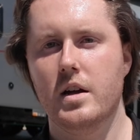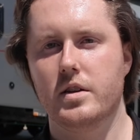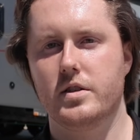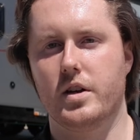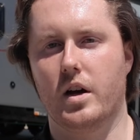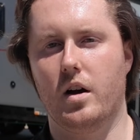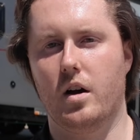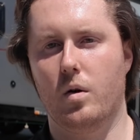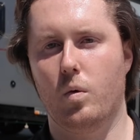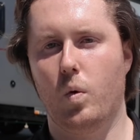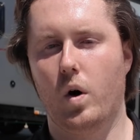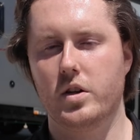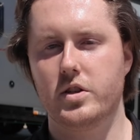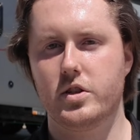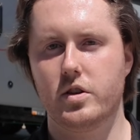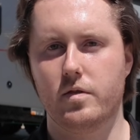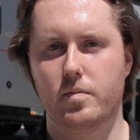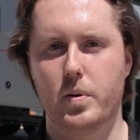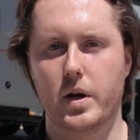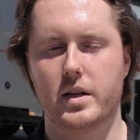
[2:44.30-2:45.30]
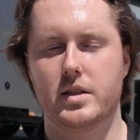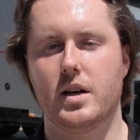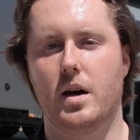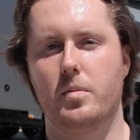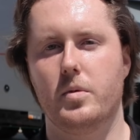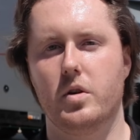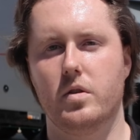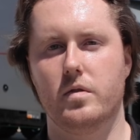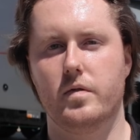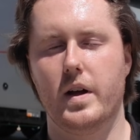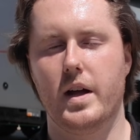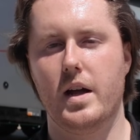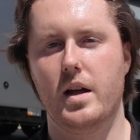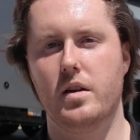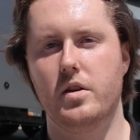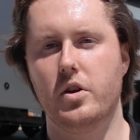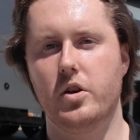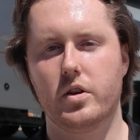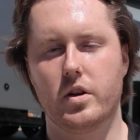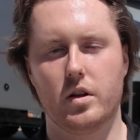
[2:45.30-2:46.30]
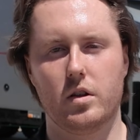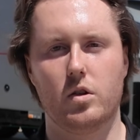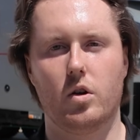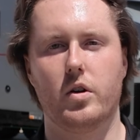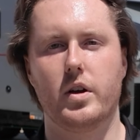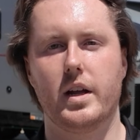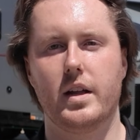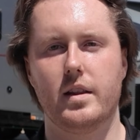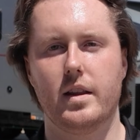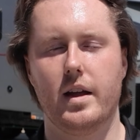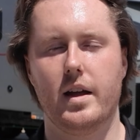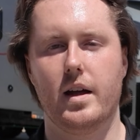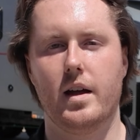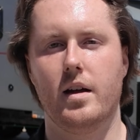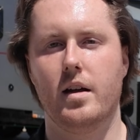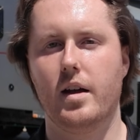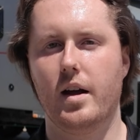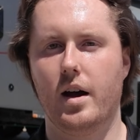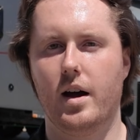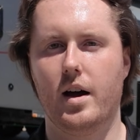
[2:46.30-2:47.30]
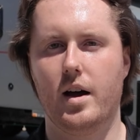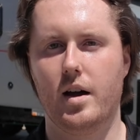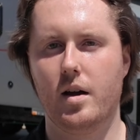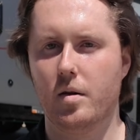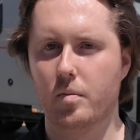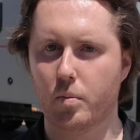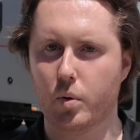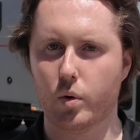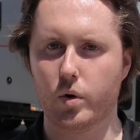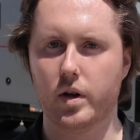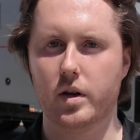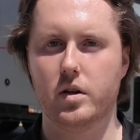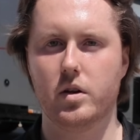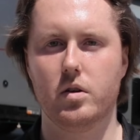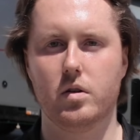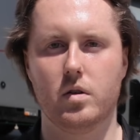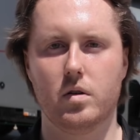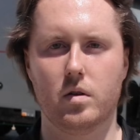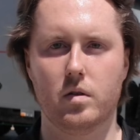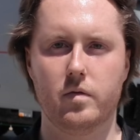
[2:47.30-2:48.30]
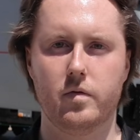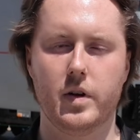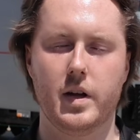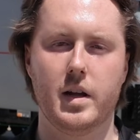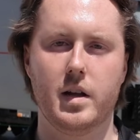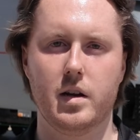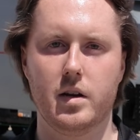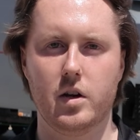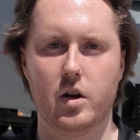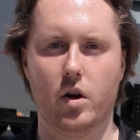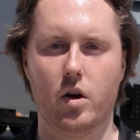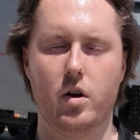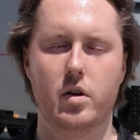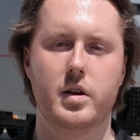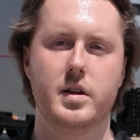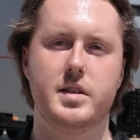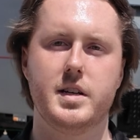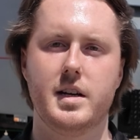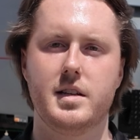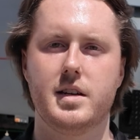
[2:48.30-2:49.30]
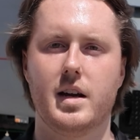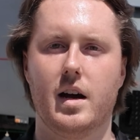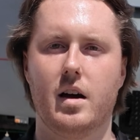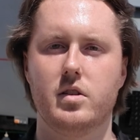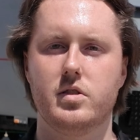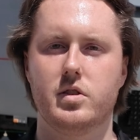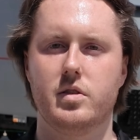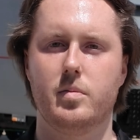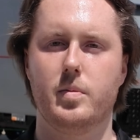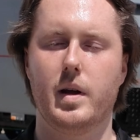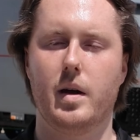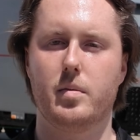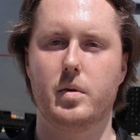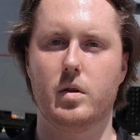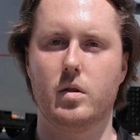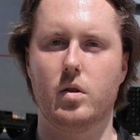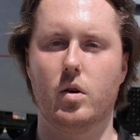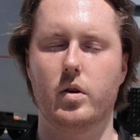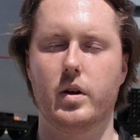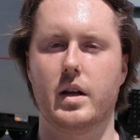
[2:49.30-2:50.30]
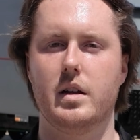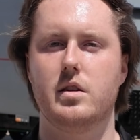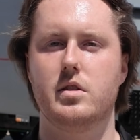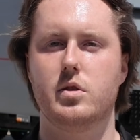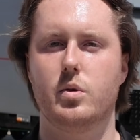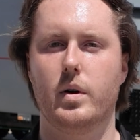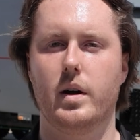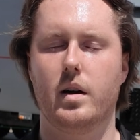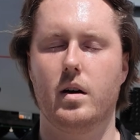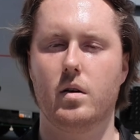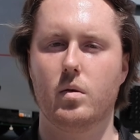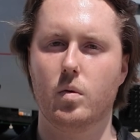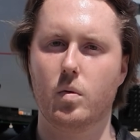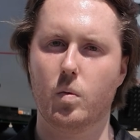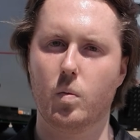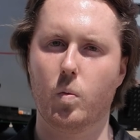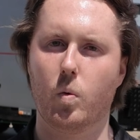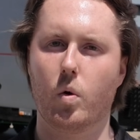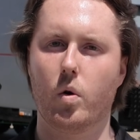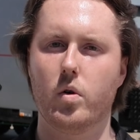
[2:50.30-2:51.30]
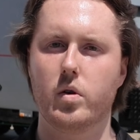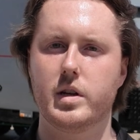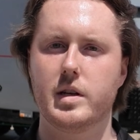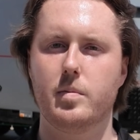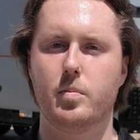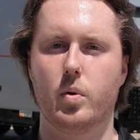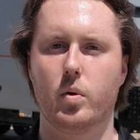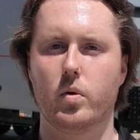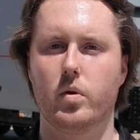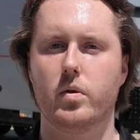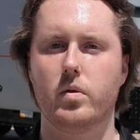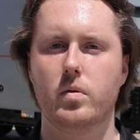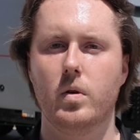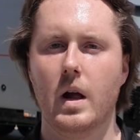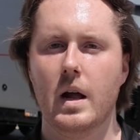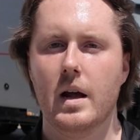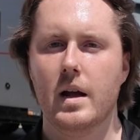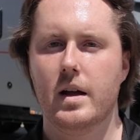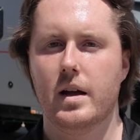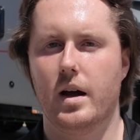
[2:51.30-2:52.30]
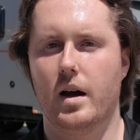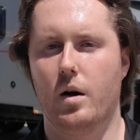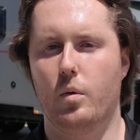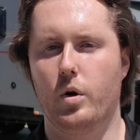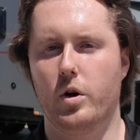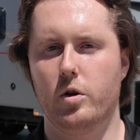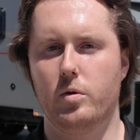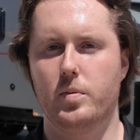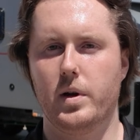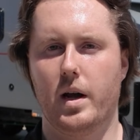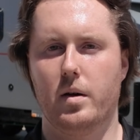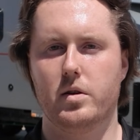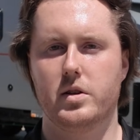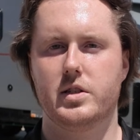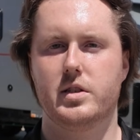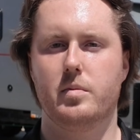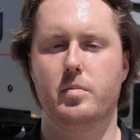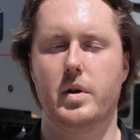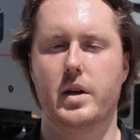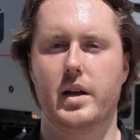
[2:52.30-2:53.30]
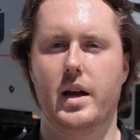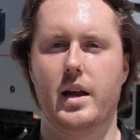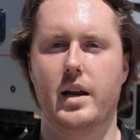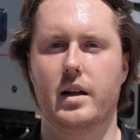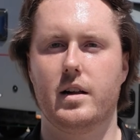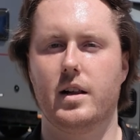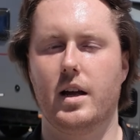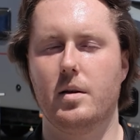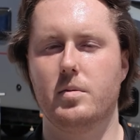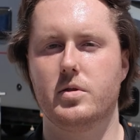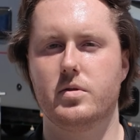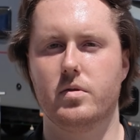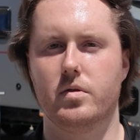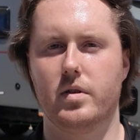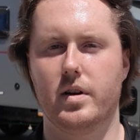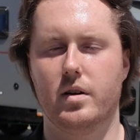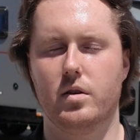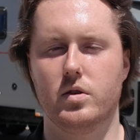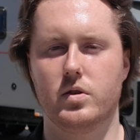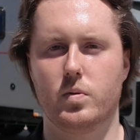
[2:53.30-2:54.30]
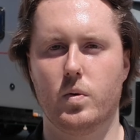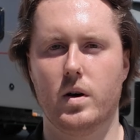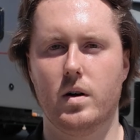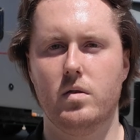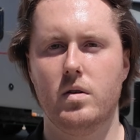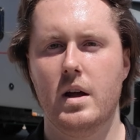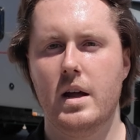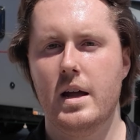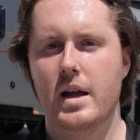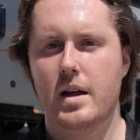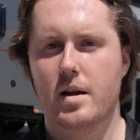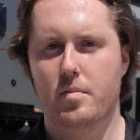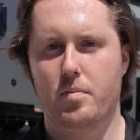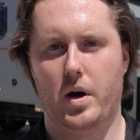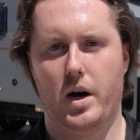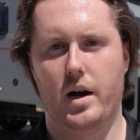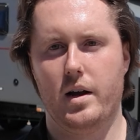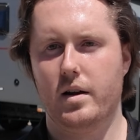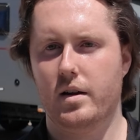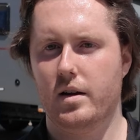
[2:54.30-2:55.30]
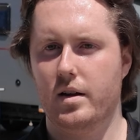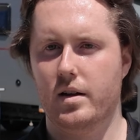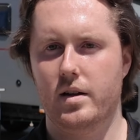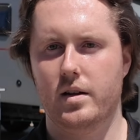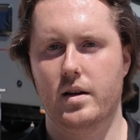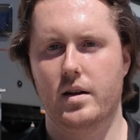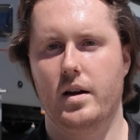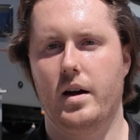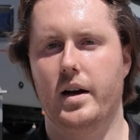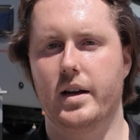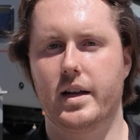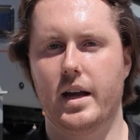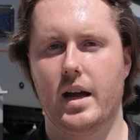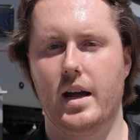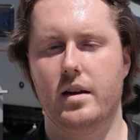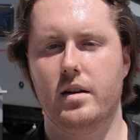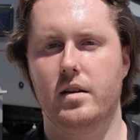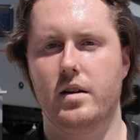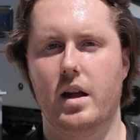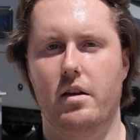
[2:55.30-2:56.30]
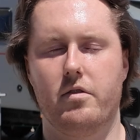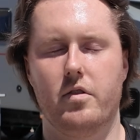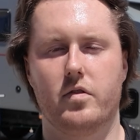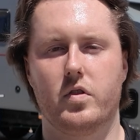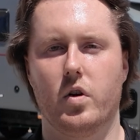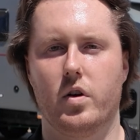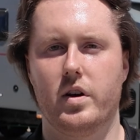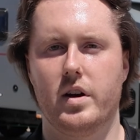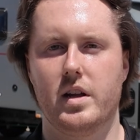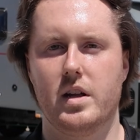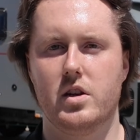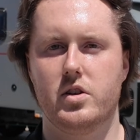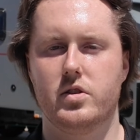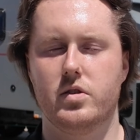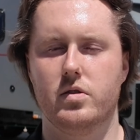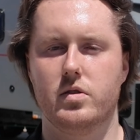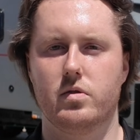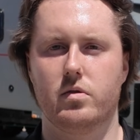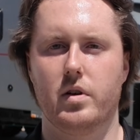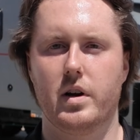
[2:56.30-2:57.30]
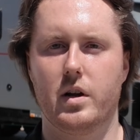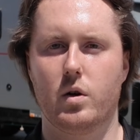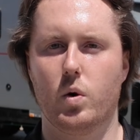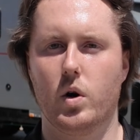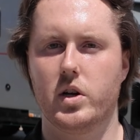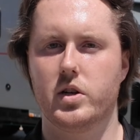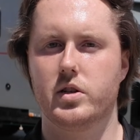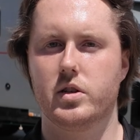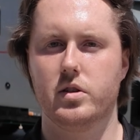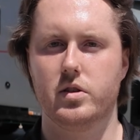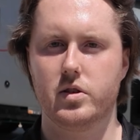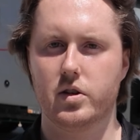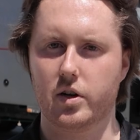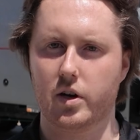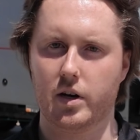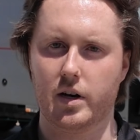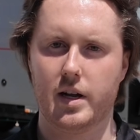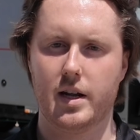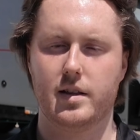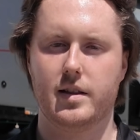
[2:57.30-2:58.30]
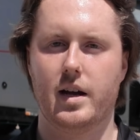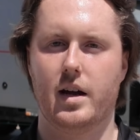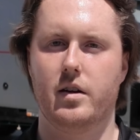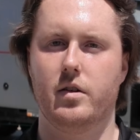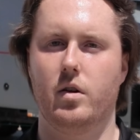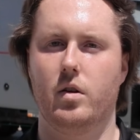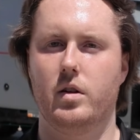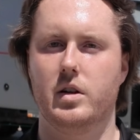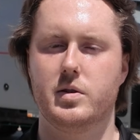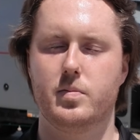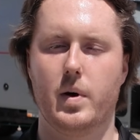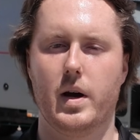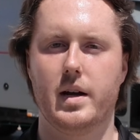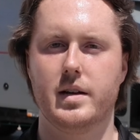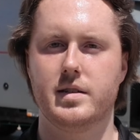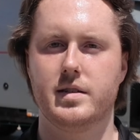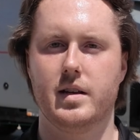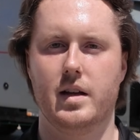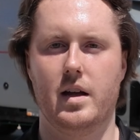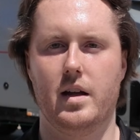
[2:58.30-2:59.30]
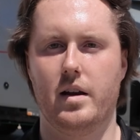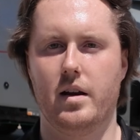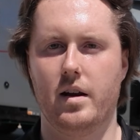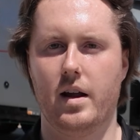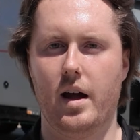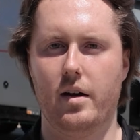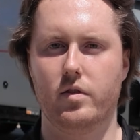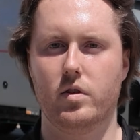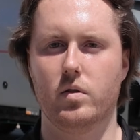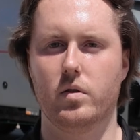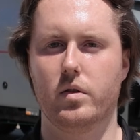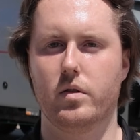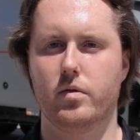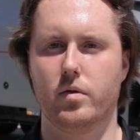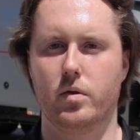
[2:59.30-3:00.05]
So once you've picked up your van, you can log in there and put in your VIN and your owner details, and you'll be able to log into our warranty portal where you'll be able to submit any claims through there as well. But again, if you've got any issues or any questions, you can hit that knowledge base and have a look